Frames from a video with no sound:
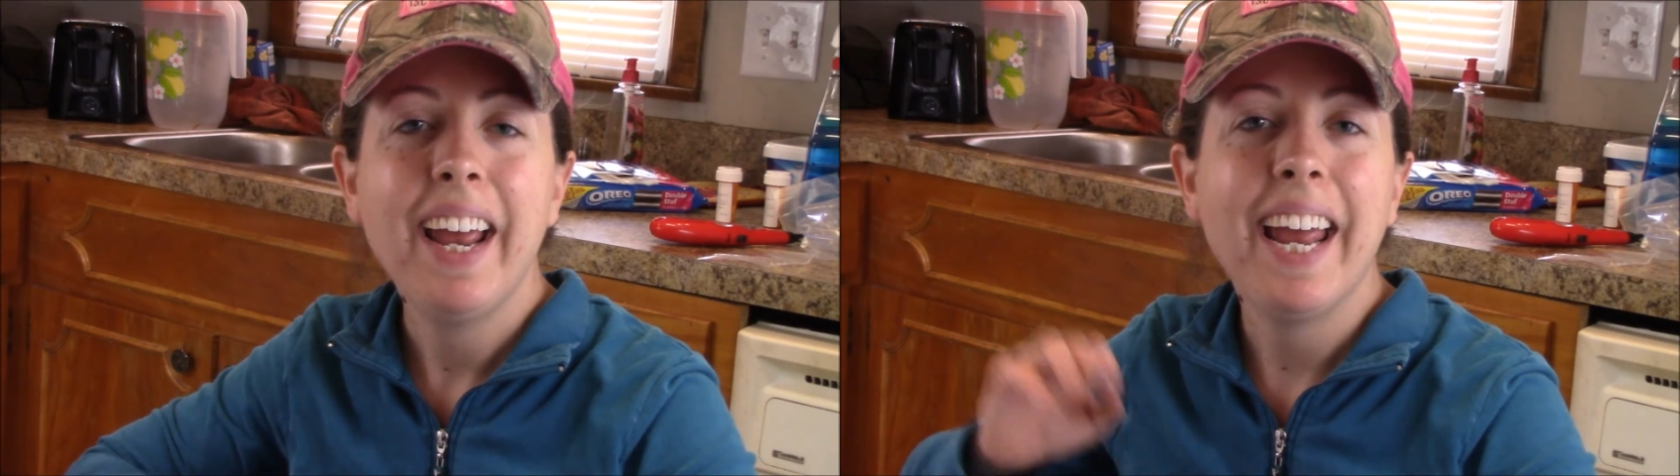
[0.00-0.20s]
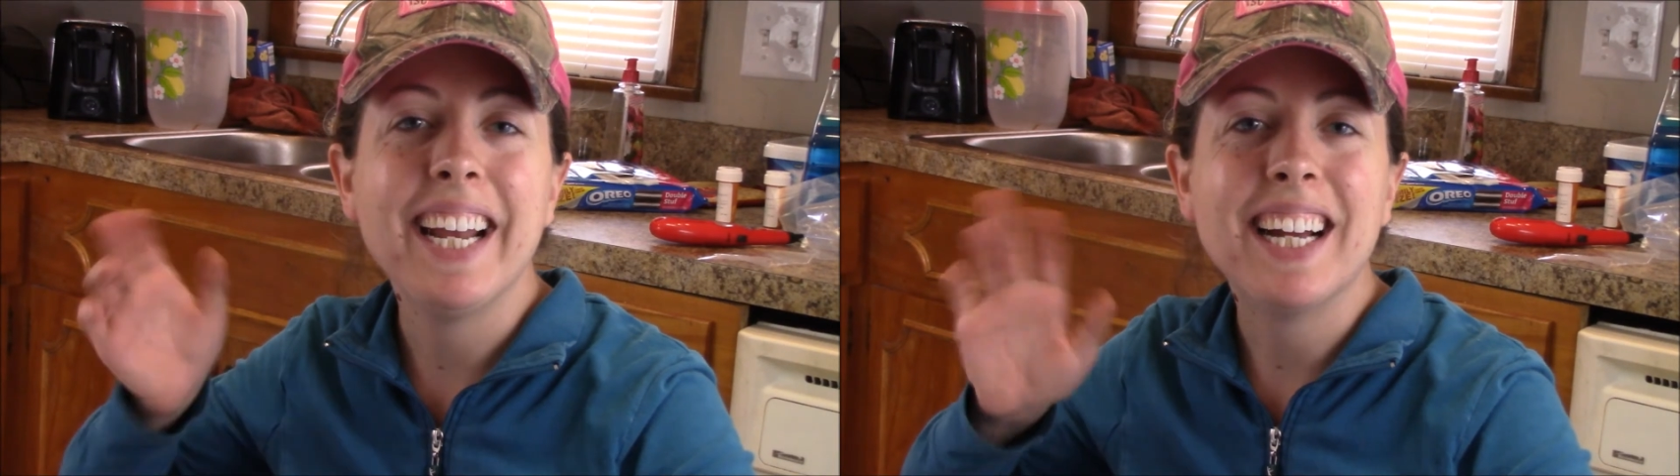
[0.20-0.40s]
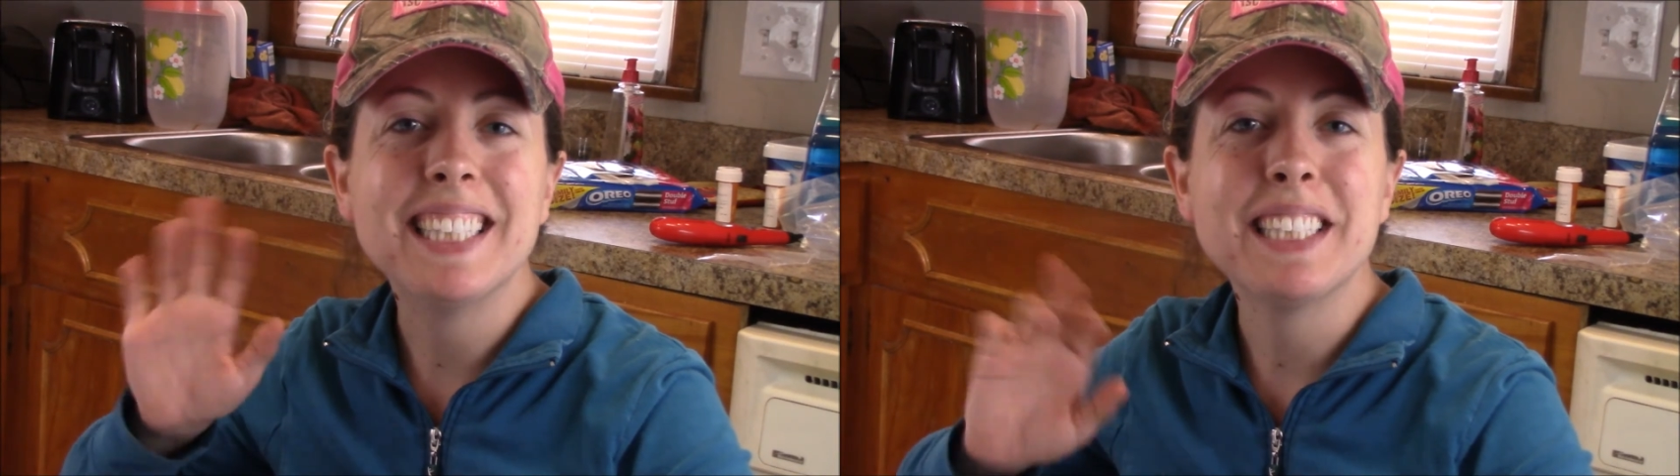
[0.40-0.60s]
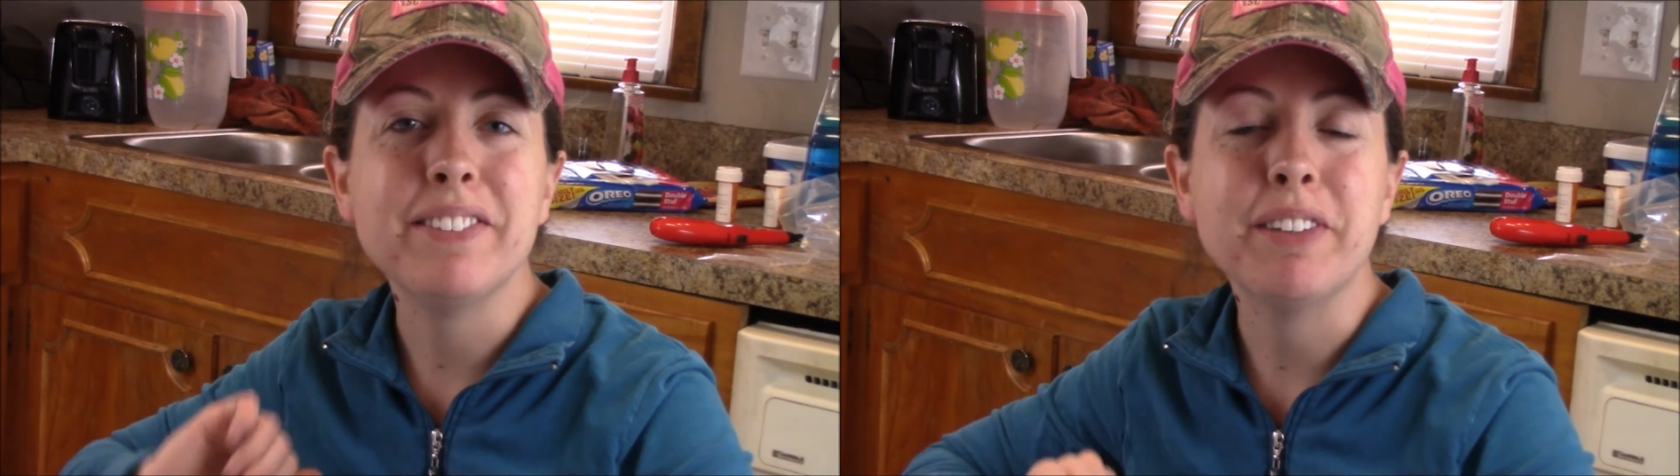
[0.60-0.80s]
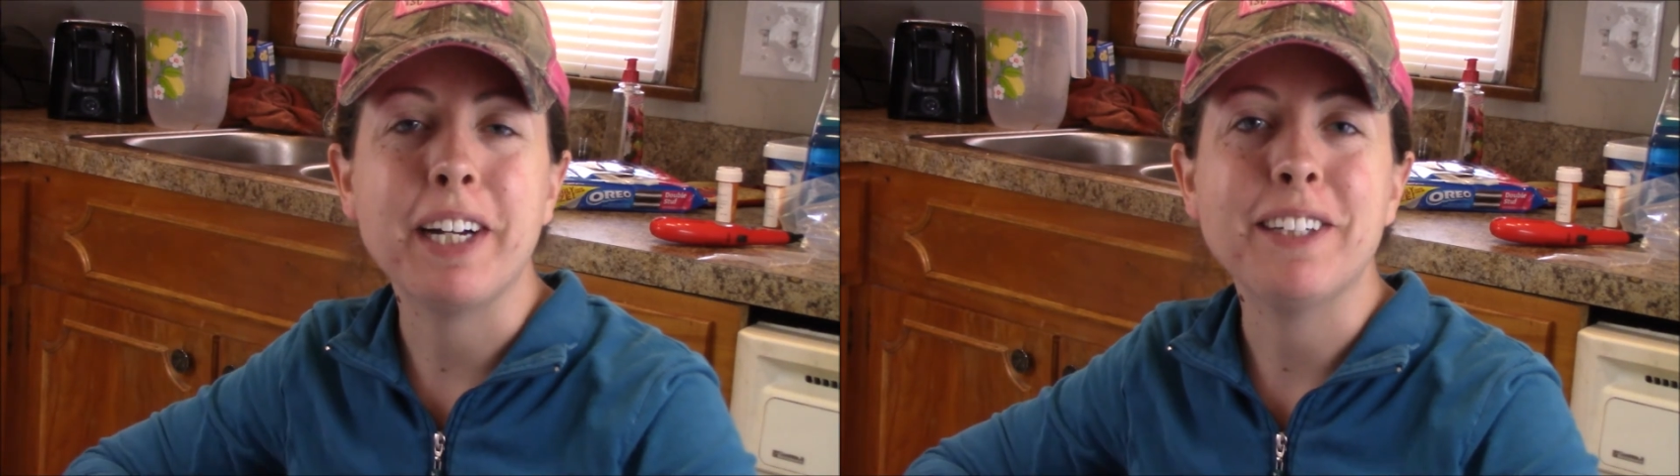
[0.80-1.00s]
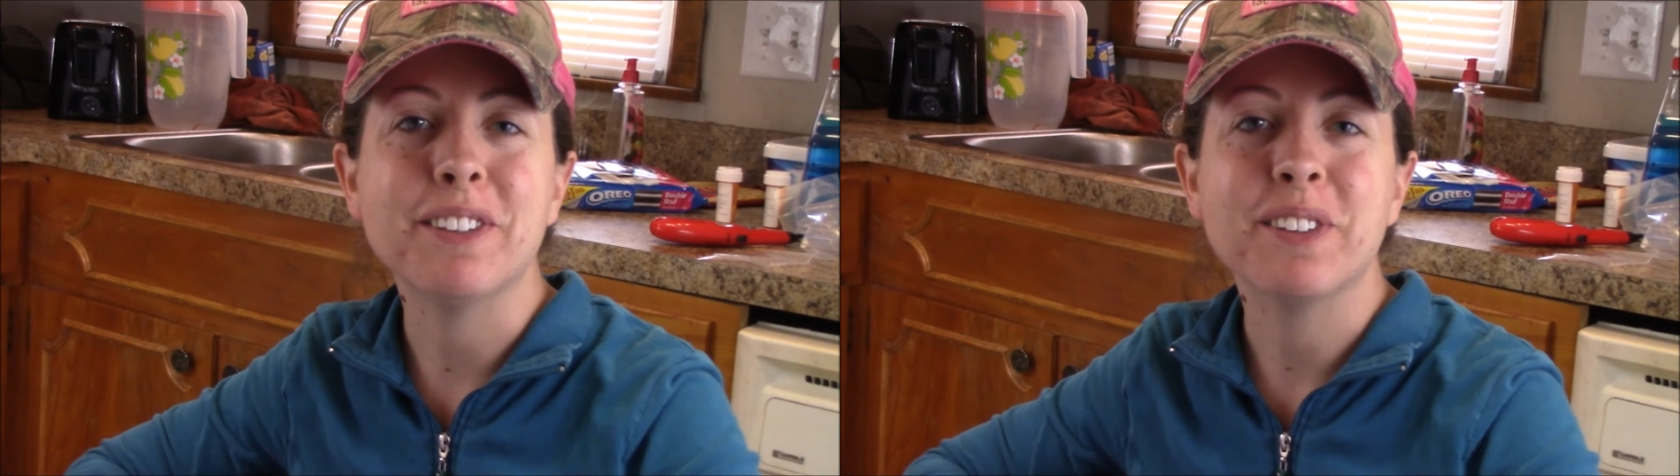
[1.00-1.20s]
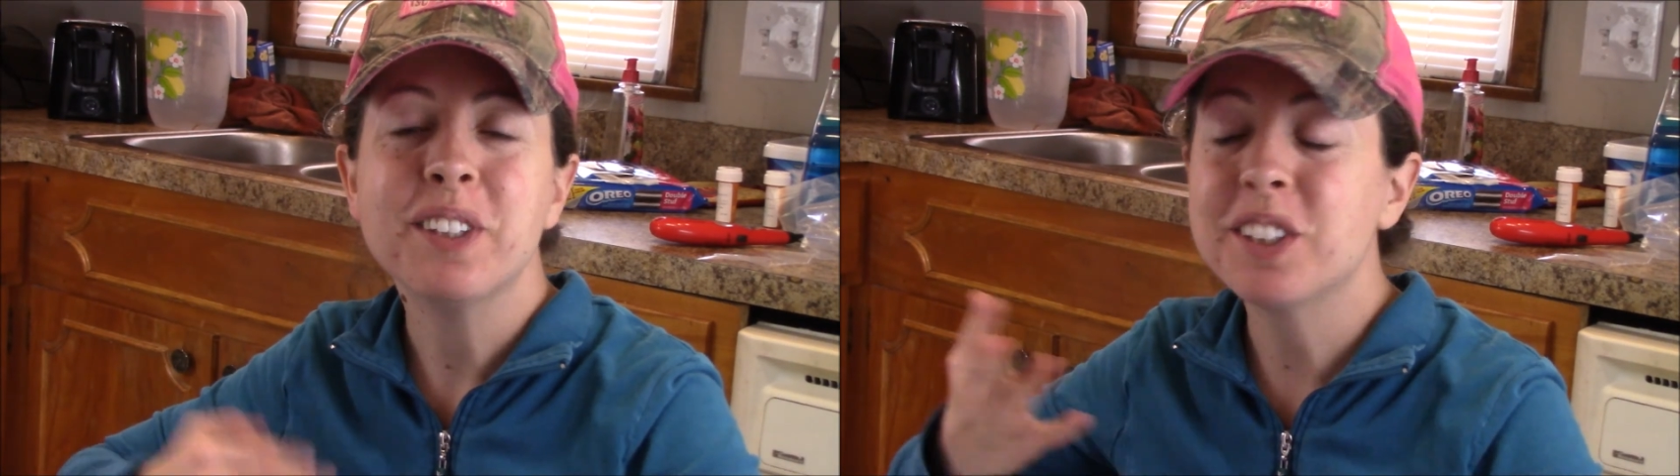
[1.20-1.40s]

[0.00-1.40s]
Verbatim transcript: Hey guys, it's me, Rachel.